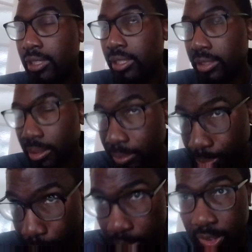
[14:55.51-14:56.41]
So
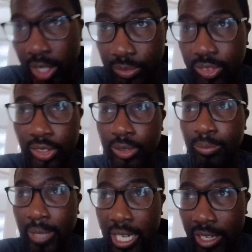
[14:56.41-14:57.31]
moving on to
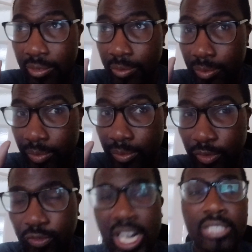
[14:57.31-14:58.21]
my
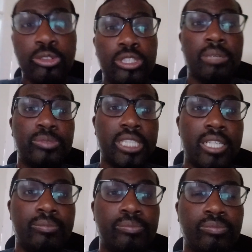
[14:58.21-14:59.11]
final
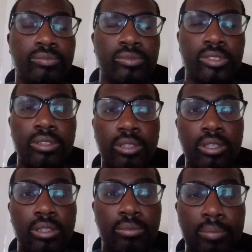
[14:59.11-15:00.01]
subject,
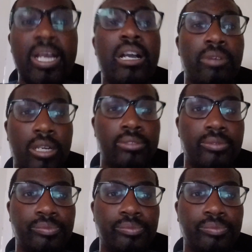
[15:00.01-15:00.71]
Romero.